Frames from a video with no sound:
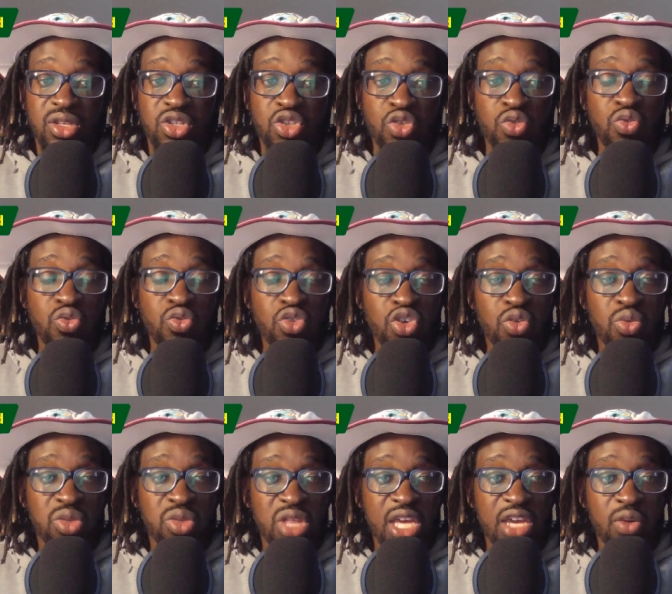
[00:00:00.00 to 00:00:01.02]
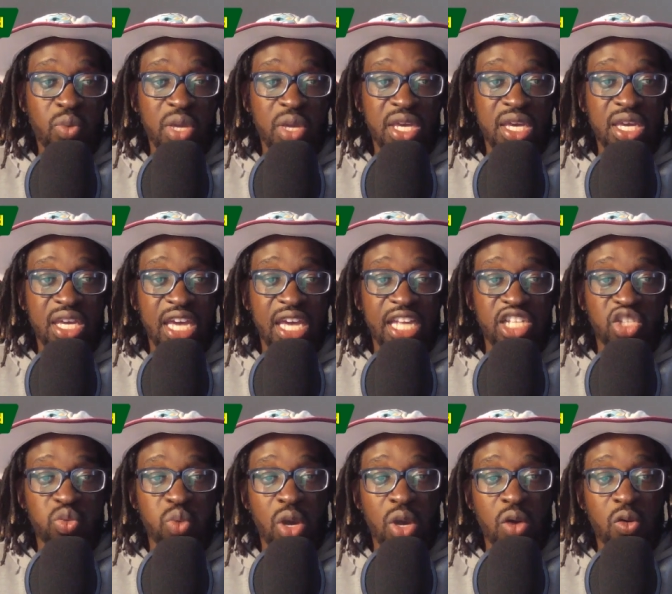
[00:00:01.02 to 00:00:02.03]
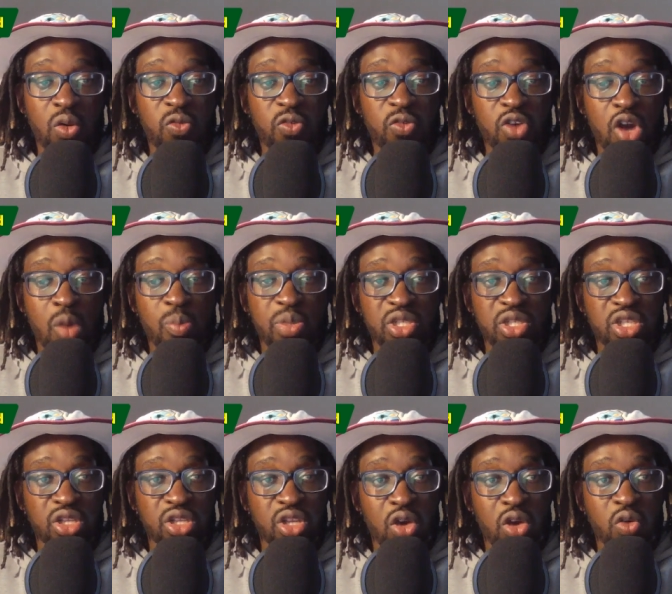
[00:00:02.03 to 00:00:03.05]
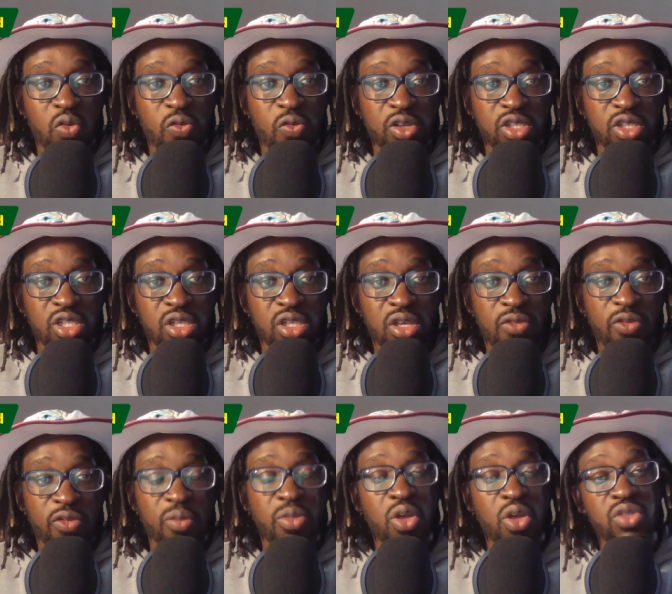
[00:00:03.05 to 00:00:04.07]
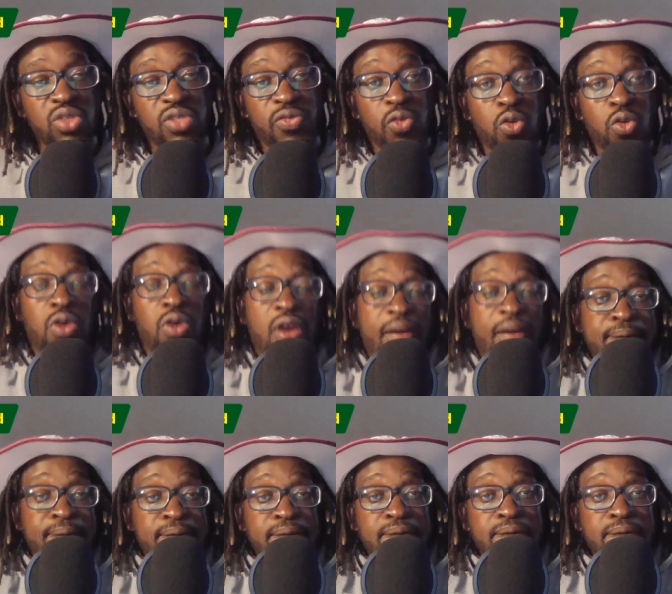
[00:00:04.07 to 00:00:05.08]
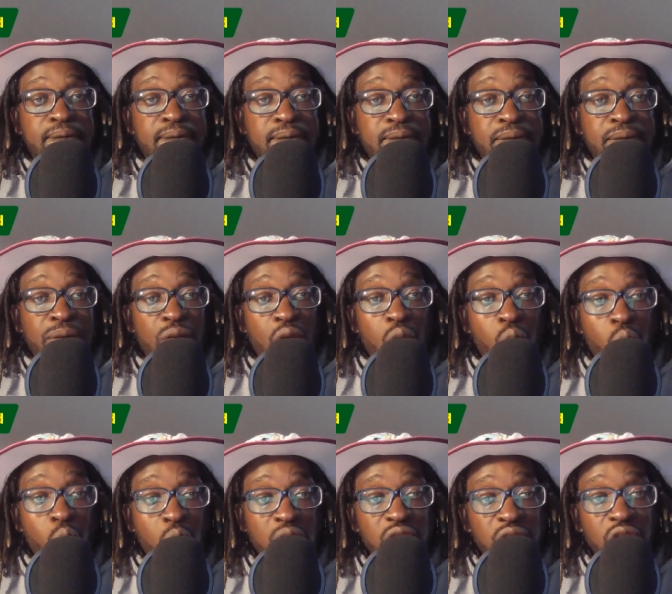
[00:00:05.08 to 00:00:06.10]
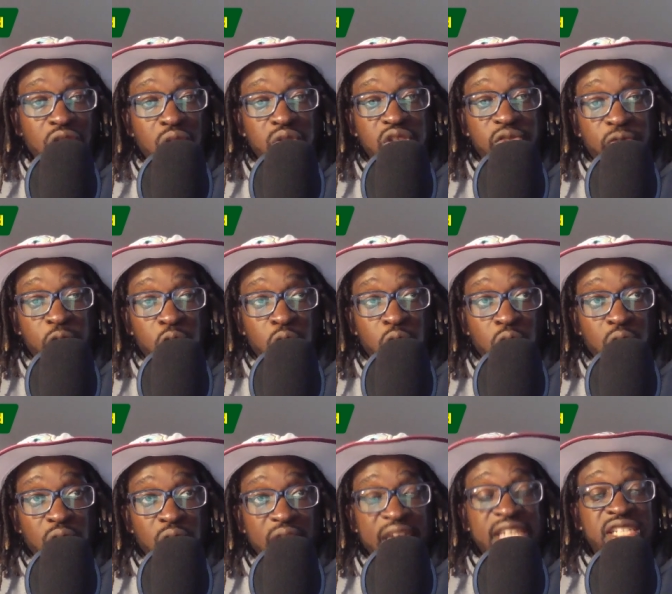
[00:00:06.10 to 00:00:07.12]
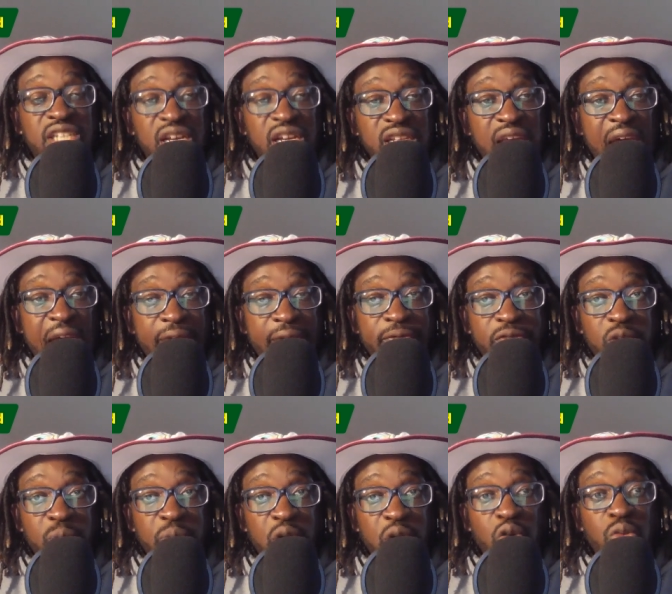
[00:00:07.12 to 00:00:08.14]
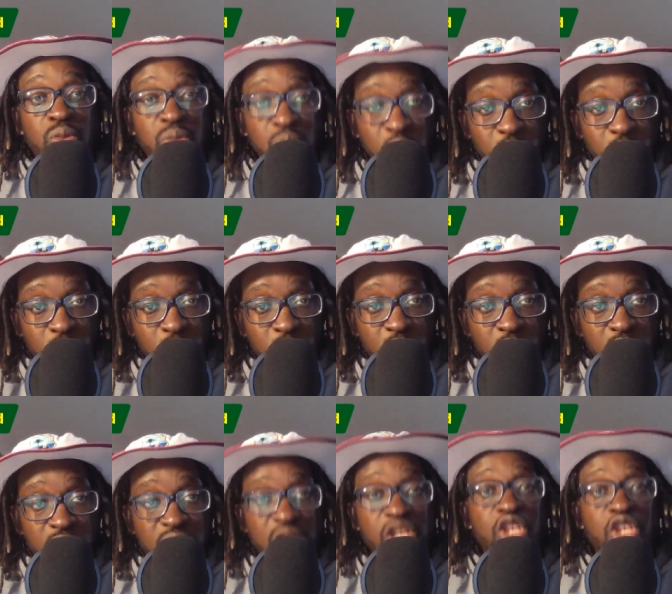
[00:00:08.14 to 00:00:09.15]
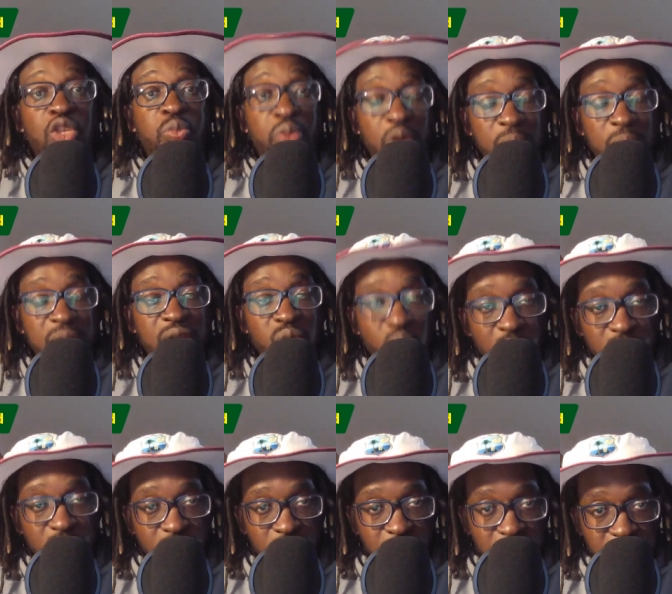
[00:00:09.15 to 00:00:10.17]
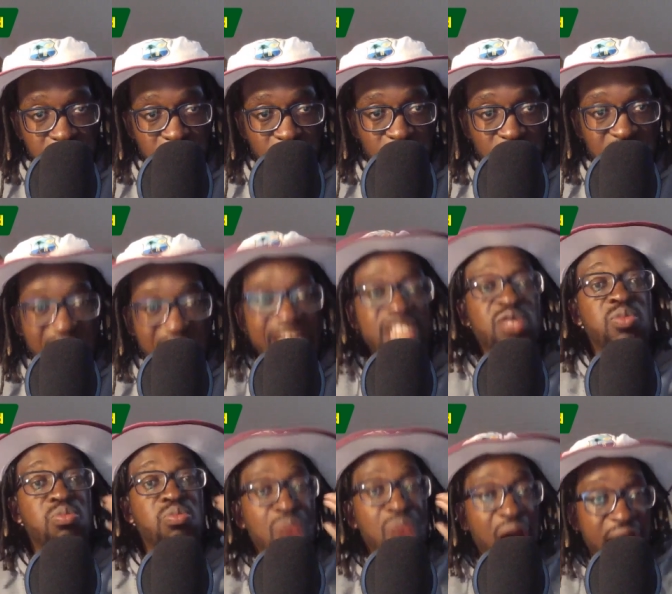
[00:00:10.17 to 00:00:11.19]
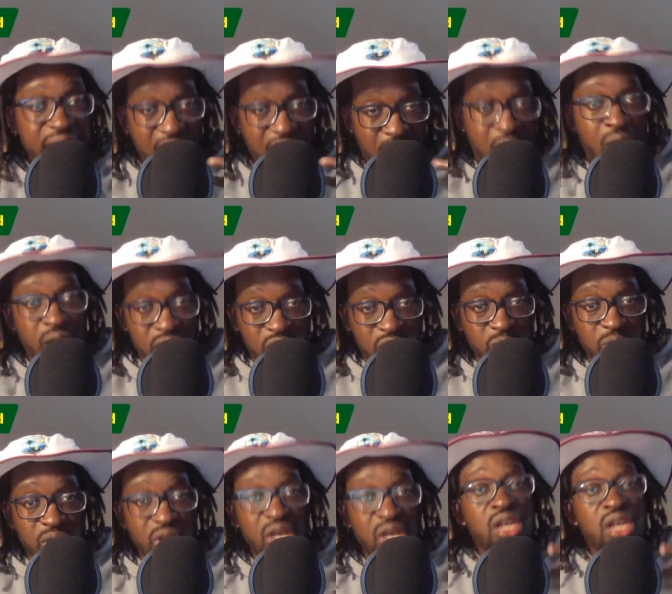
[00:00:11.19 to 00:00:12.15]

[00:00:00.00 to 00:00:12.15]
Do you think we can get 12 competent overs from those four? One of those four is going to have to bowl more than you'd probably want them to. That's my argument.